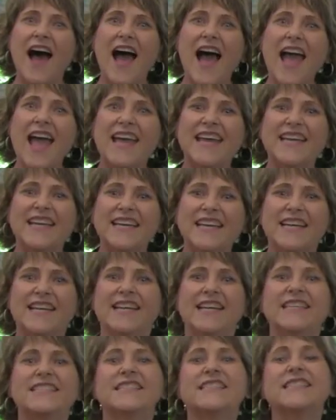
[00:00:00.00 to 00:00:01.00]
Hi,
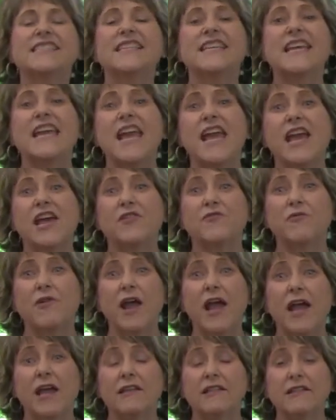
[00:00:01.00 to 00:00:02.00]
it's Leanne
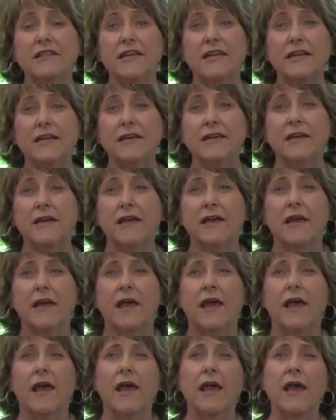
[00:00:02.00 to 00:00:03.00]
Riley.
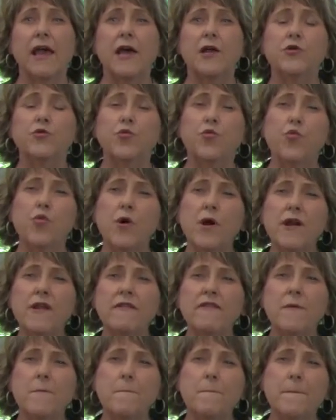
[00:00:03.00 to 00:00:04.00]
And one
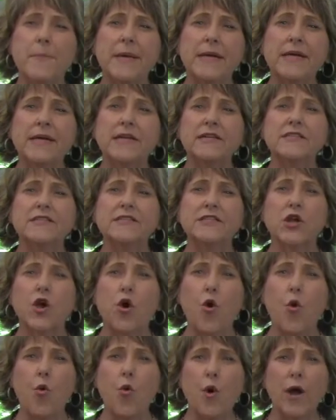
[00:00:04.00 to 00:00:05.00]
of the biggest
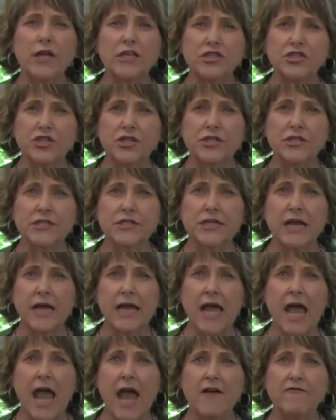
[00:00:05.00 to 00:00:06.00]
questions I
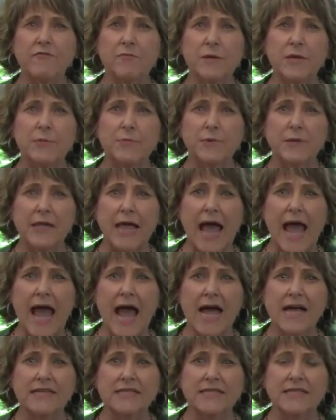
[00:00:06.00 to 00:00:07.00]
have people
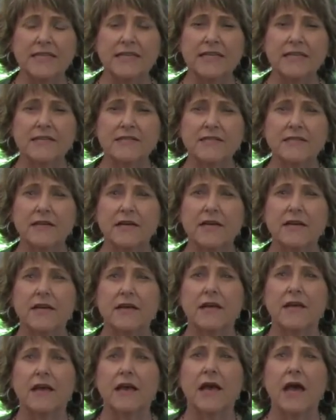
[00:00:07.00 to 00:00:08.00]
ask is,
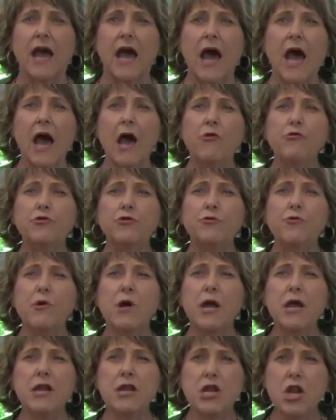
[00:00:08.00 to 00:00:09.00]
how do
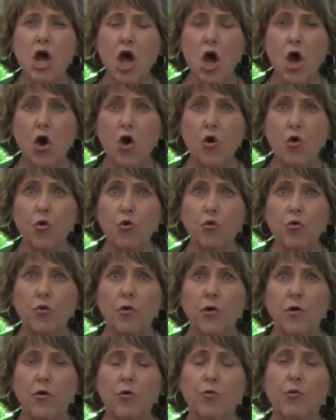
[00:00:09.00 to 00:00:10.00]
I
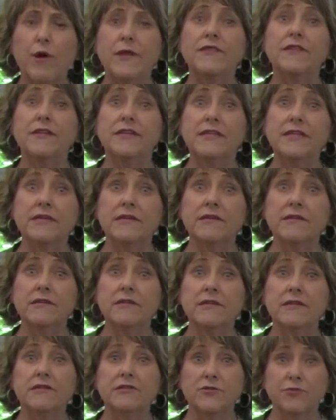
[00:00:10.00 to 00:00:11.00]
know when the
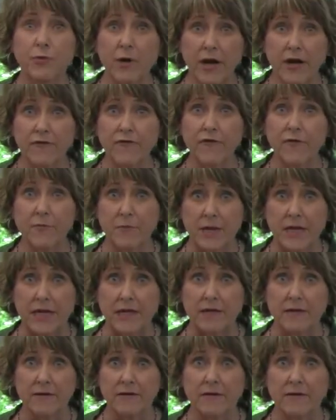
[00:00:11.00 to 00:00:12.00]
deal is right for me?